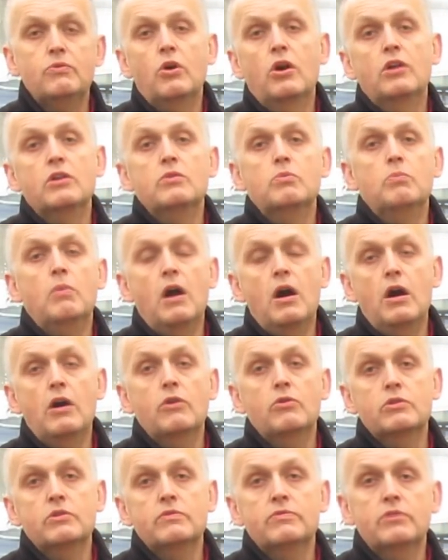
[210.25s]
want
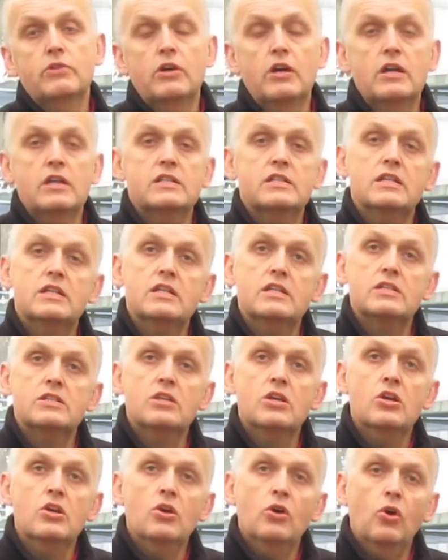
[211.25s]
milder varieties